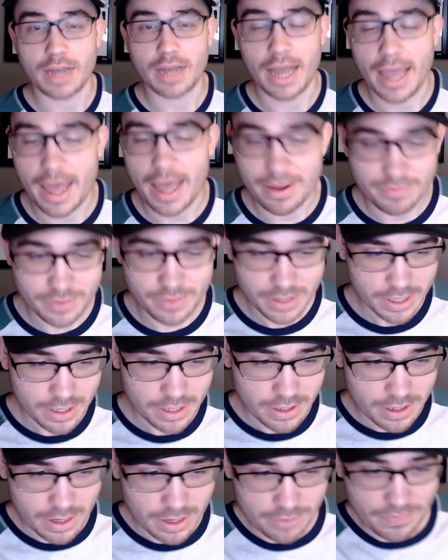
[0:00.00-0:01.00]
I have
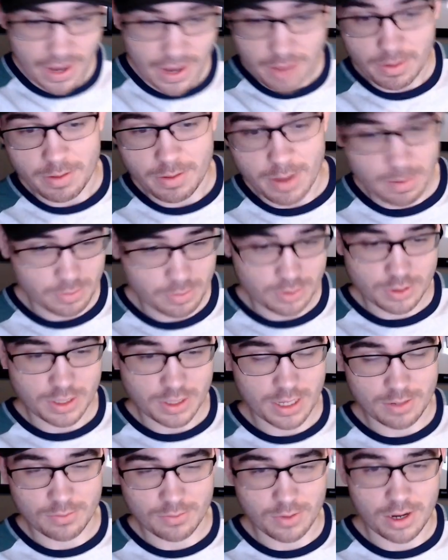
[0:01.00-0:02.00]
family members
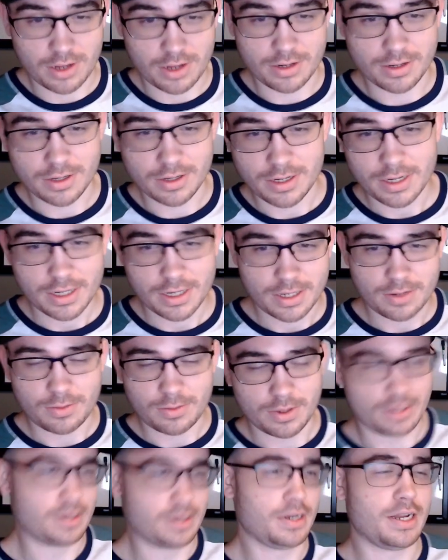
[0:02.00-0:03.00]
that run,
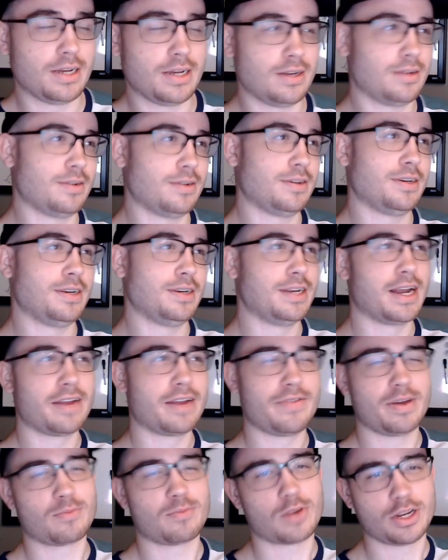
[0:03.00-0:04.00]
well, none
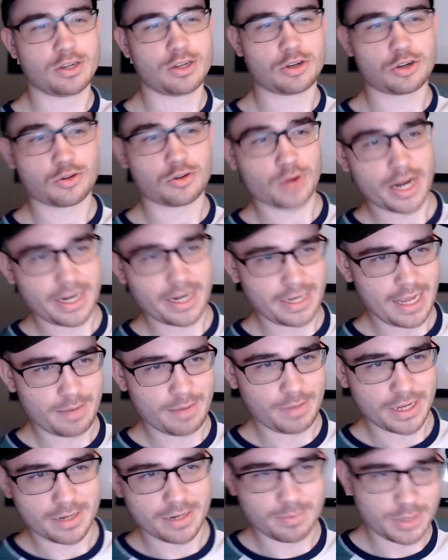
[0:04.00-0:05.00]
of them run straight
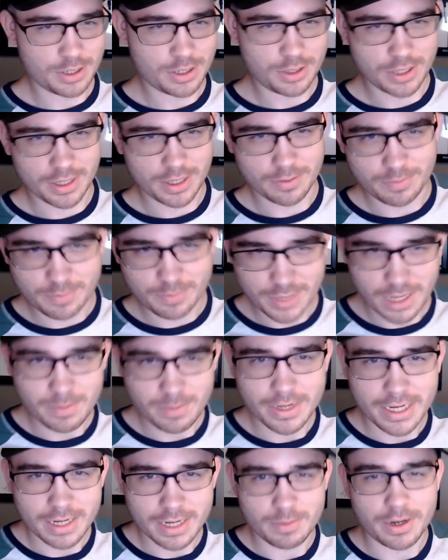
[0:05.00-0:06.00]
Debian, but I
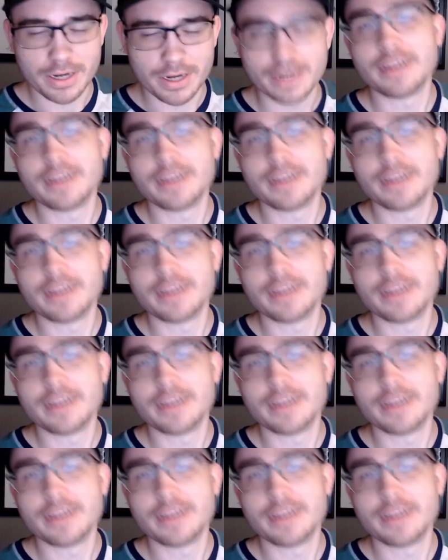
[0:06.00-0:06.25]
mean, come on.